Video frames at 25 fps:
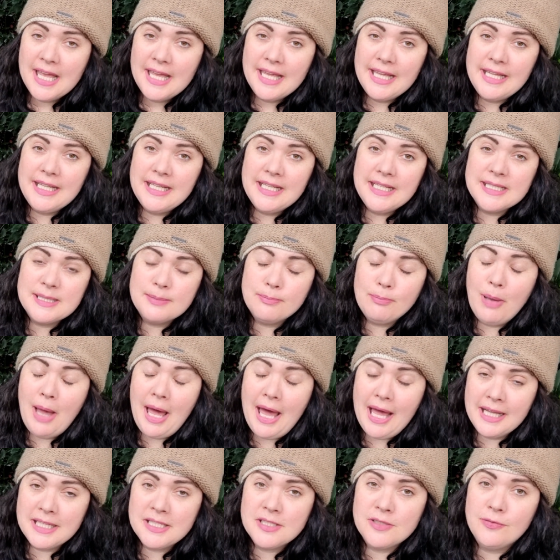it is
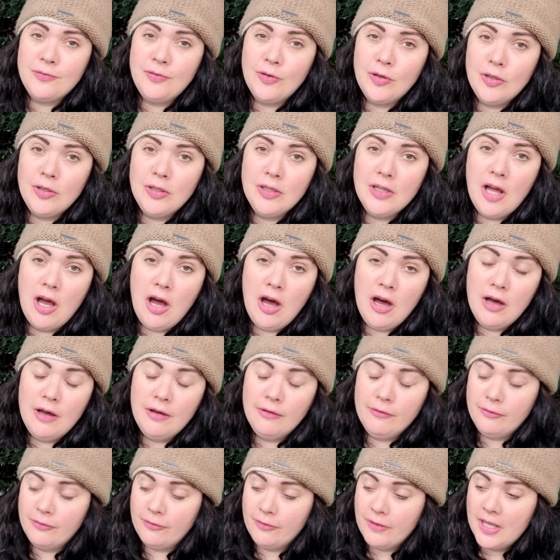packed full
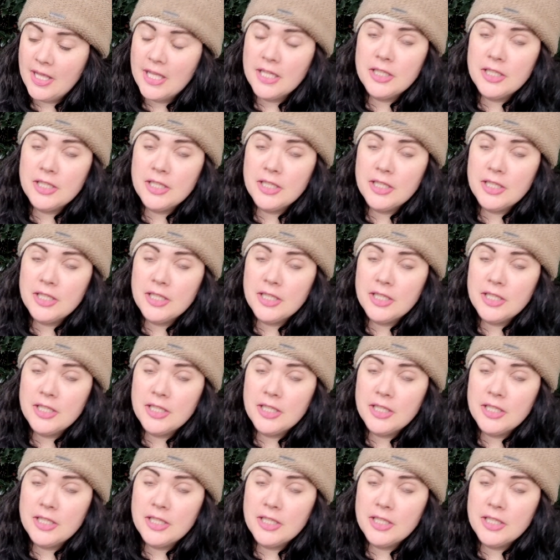of